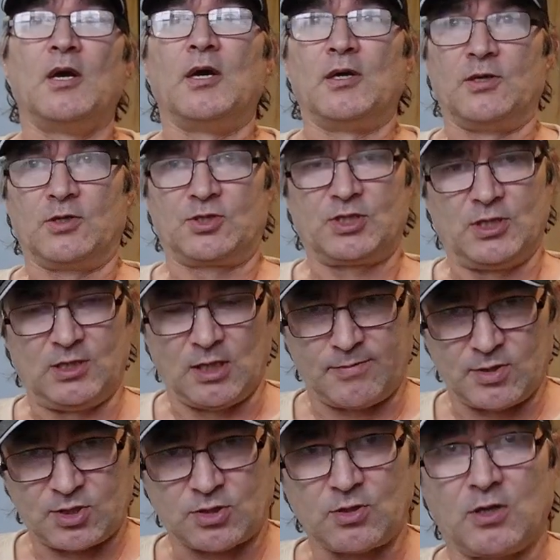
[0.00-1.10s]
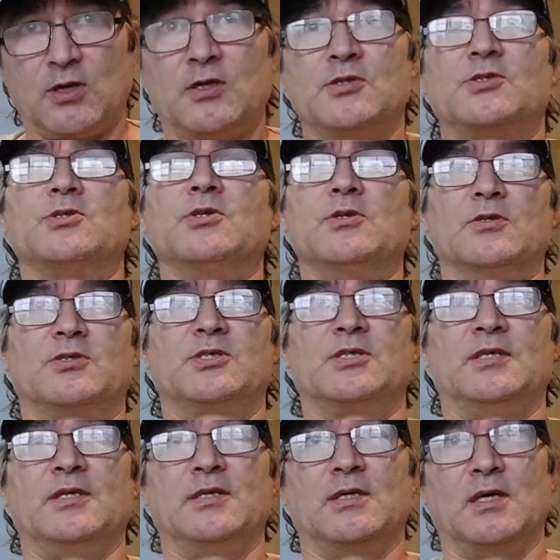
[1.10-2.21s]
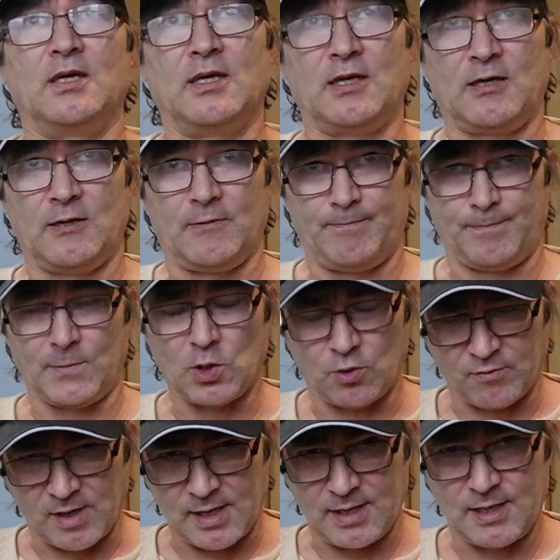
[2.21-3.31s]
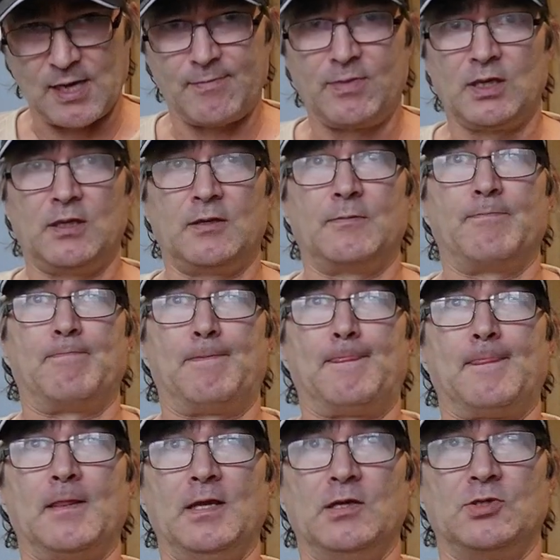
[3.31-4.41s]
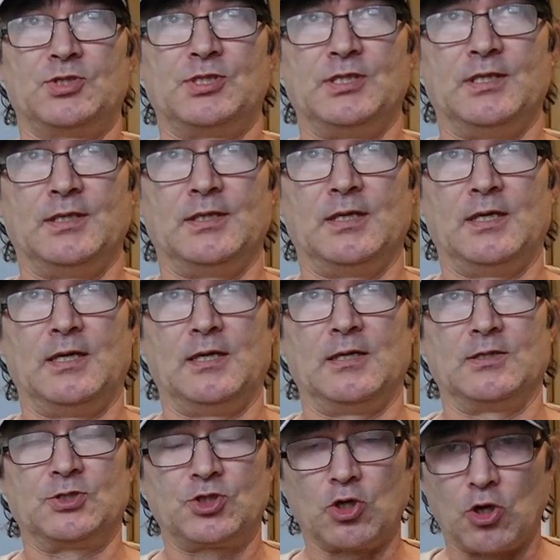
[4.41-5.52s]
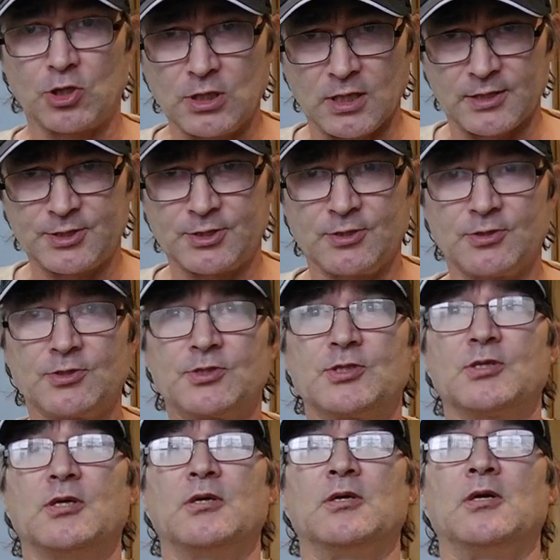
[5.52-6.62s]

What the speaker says: You'll see double stars. You'll see the Orion Nebula. You'll see star clusters.